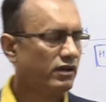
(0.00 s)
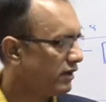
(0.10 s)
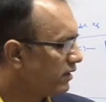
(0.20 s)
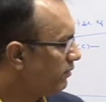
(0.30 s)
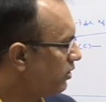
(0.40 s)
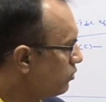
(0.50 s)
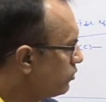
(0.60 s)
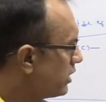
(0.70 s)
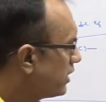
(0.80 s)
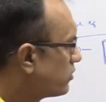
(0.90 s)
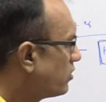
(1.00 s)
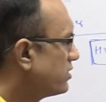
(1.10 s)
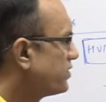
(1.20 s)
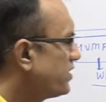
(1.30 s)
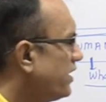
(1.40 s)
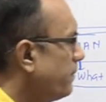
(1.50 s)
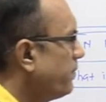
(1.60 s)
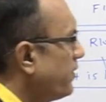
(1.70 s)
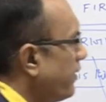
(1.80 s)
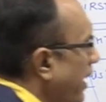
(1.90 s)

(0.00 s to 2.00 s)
review that concept